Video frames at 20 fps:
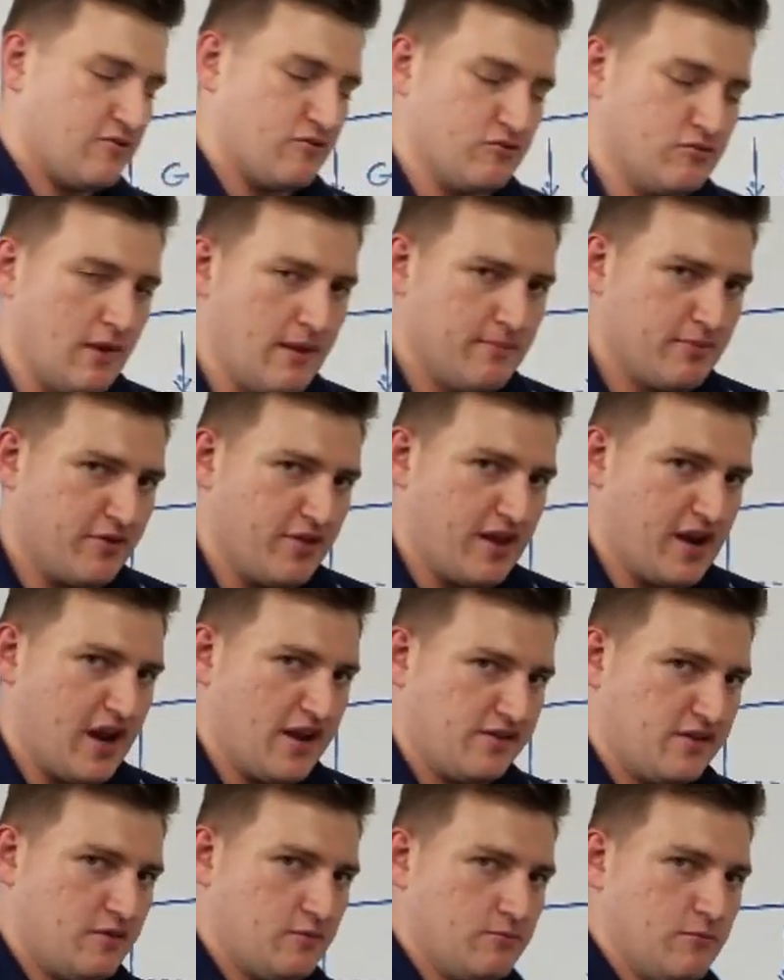remember that
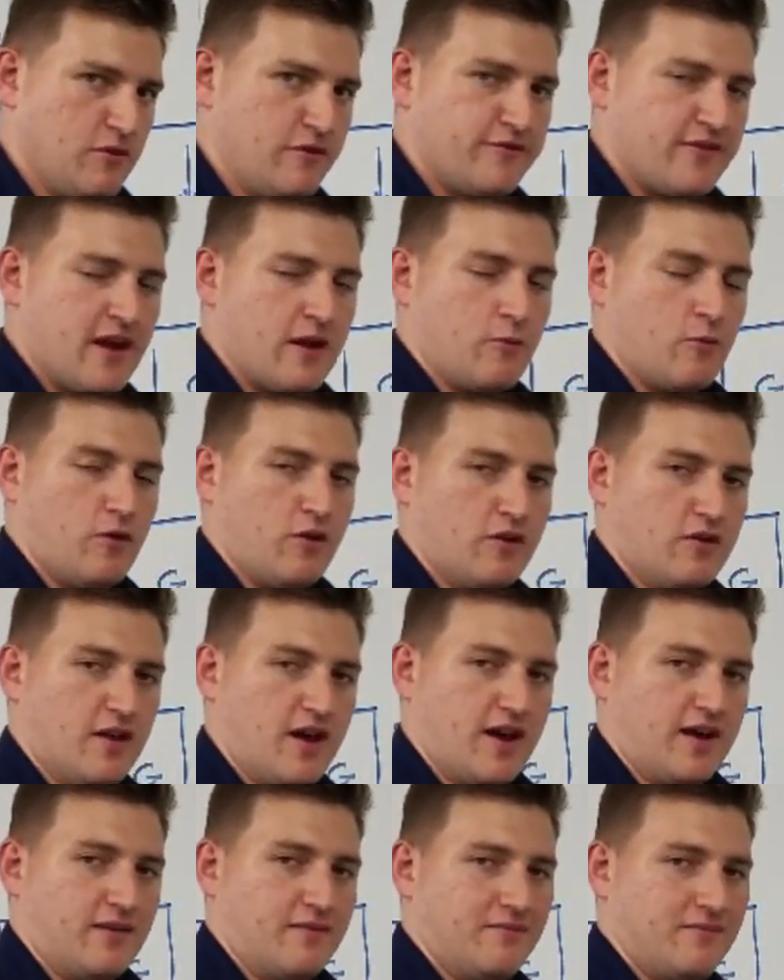as you move that
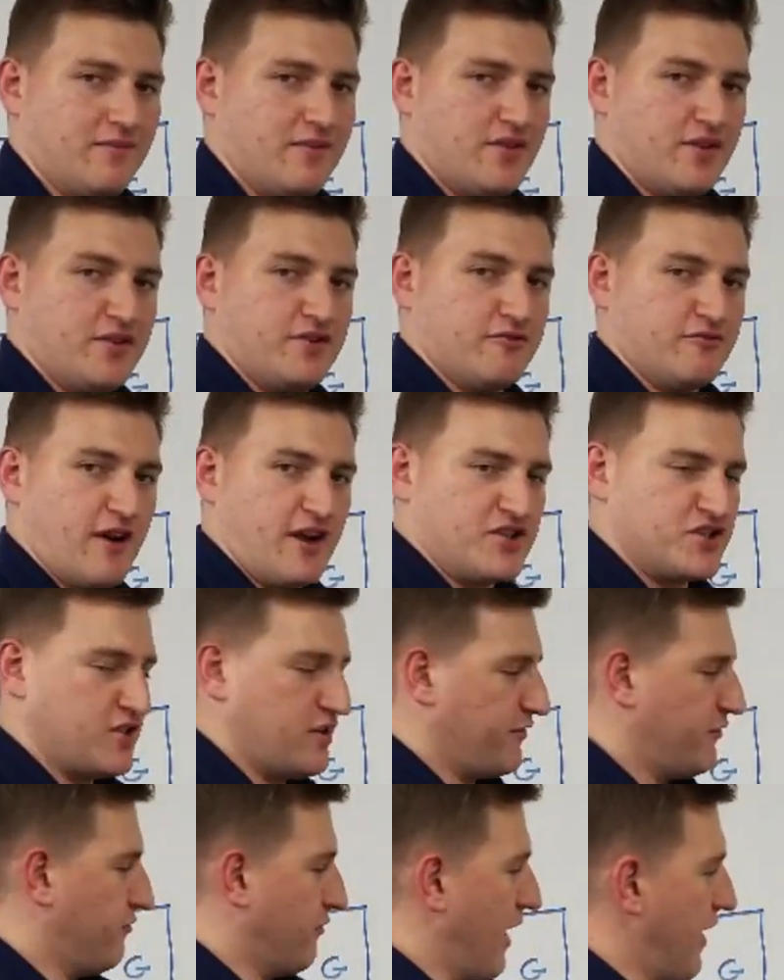waterline, the
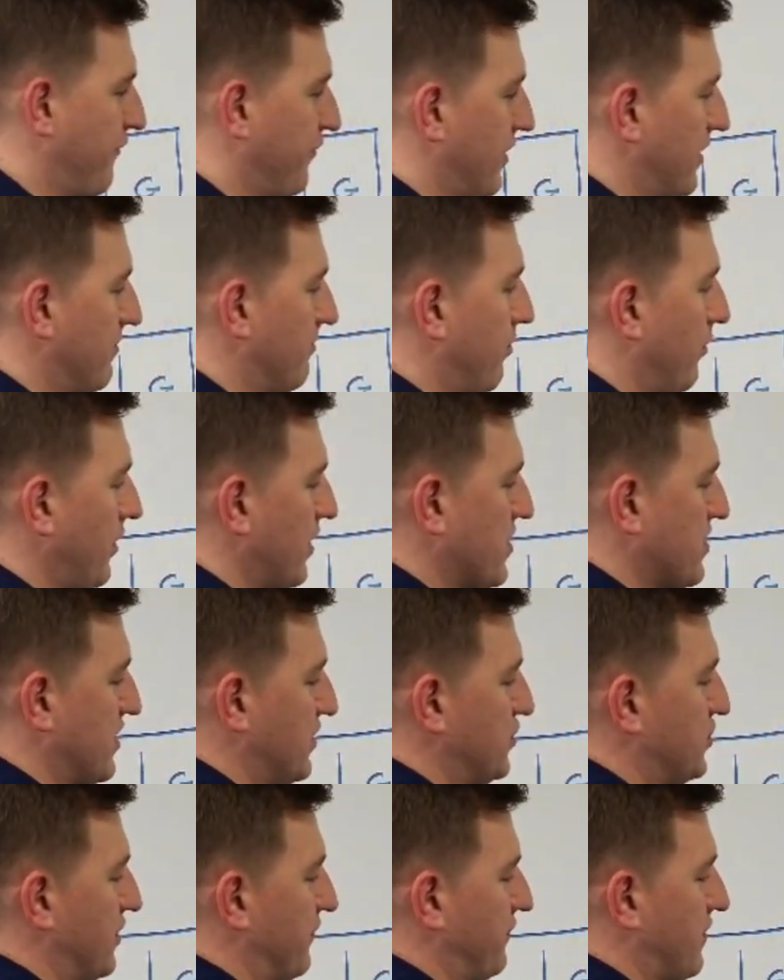direction of gravity and
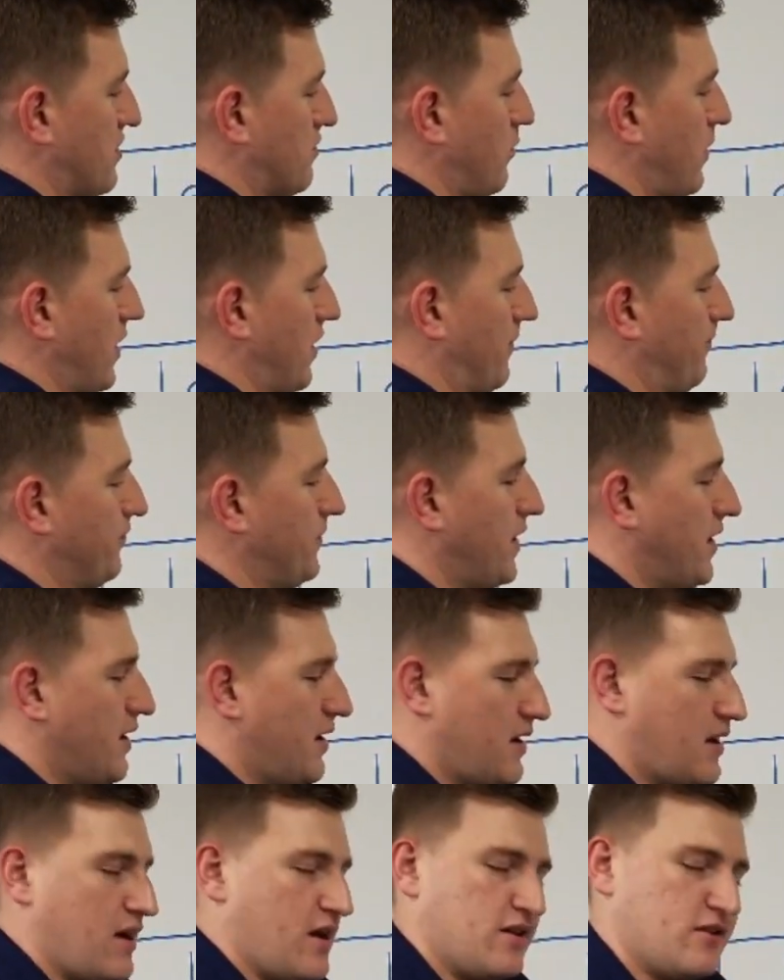buoyancy shift as well.
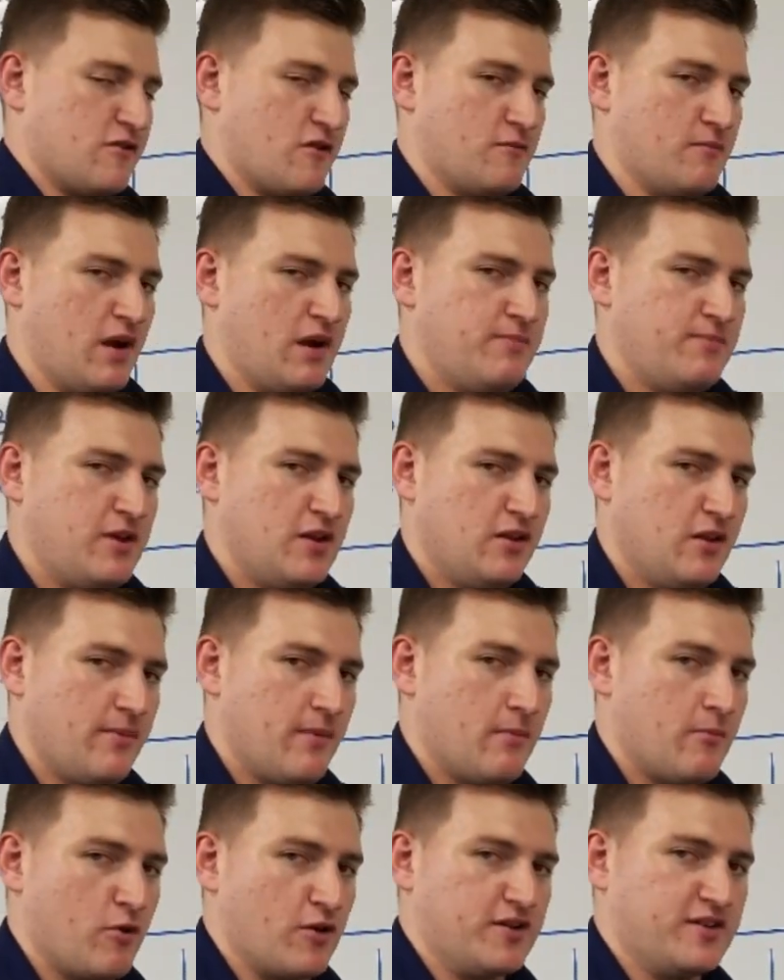So it might be a
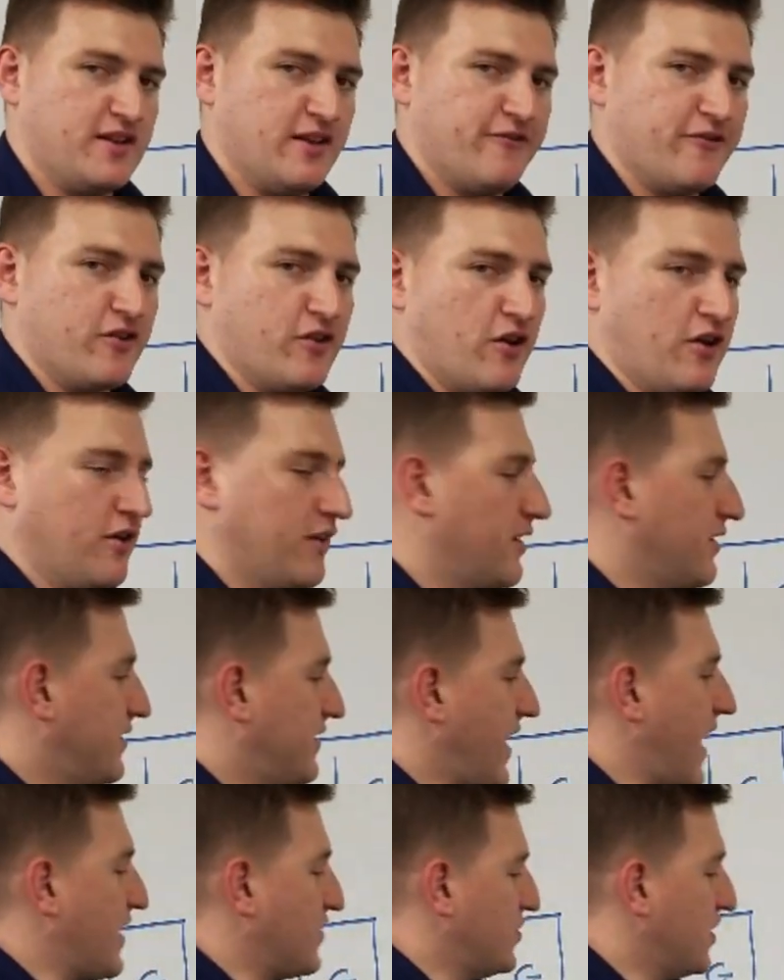little bit more
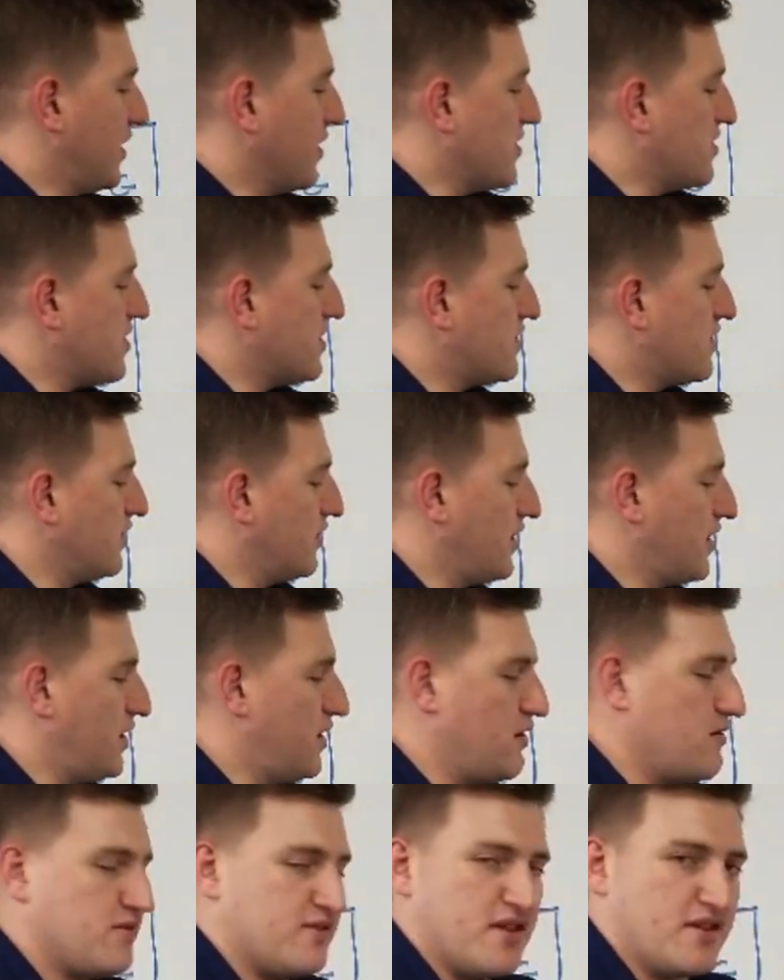difficult to actually consistently
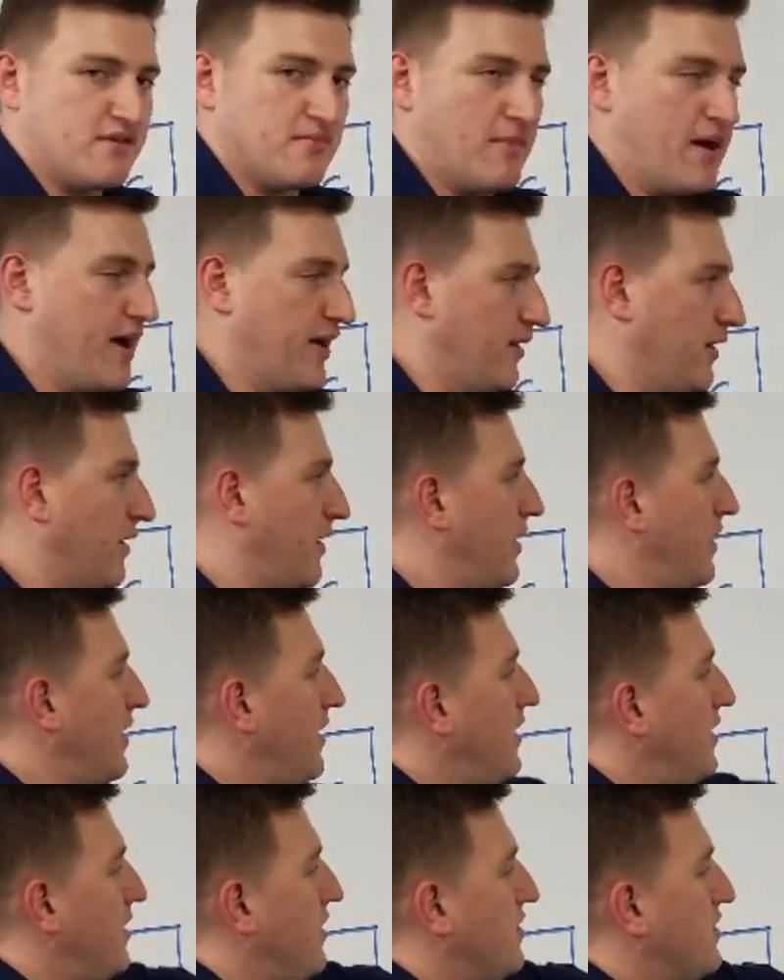use this model.
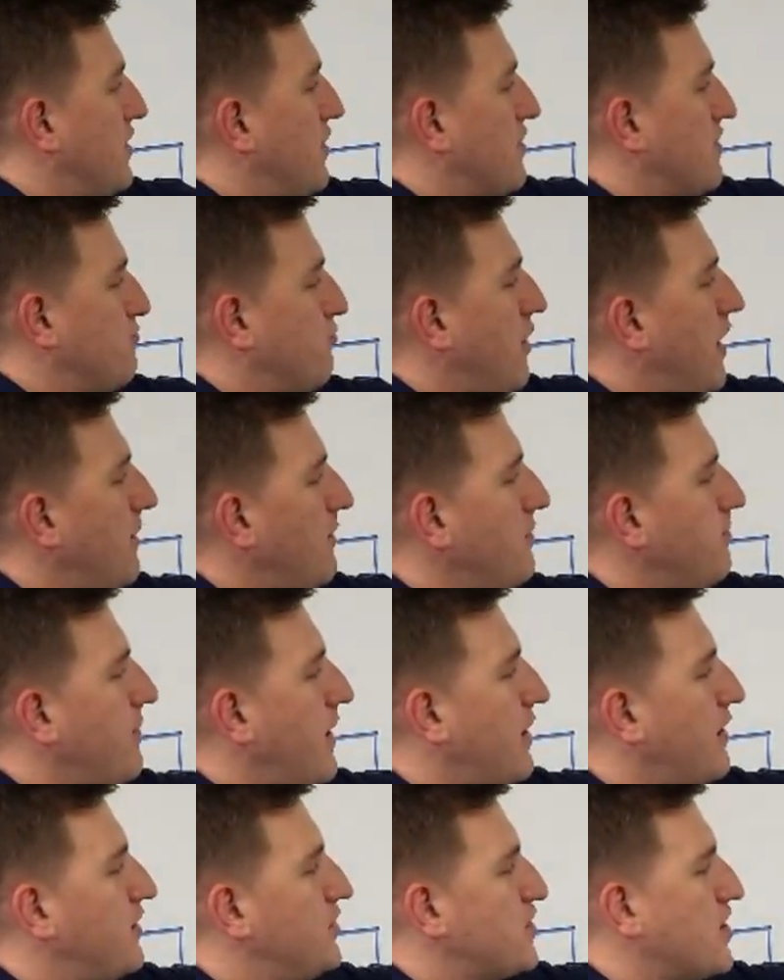So it's probably
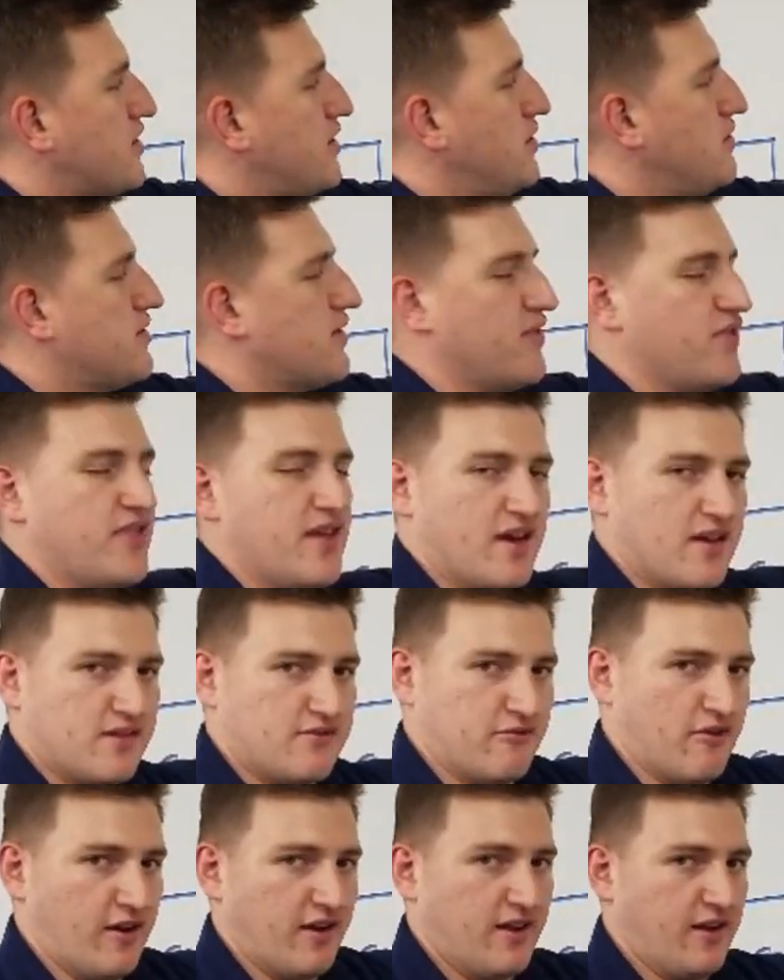better to just use
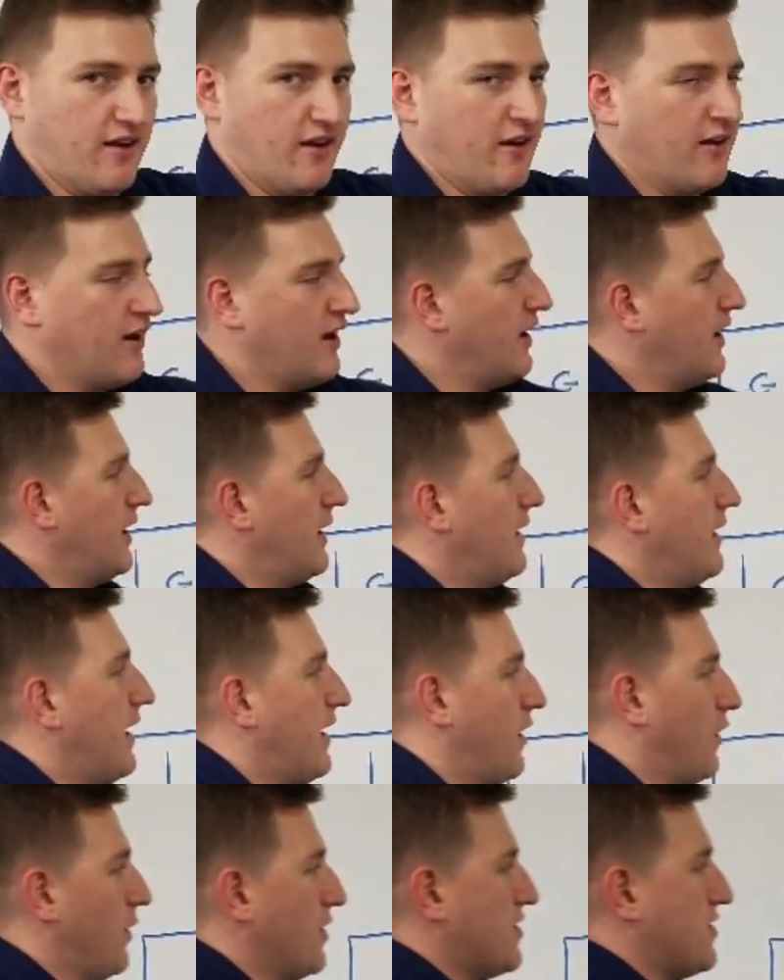this right here
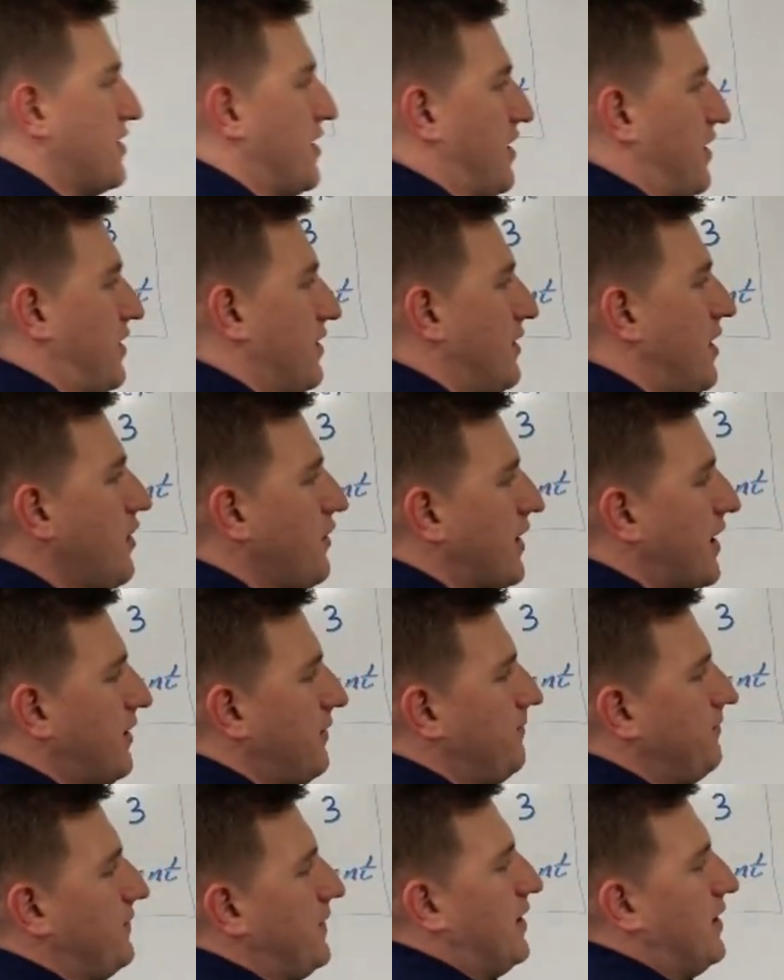and always think, okay,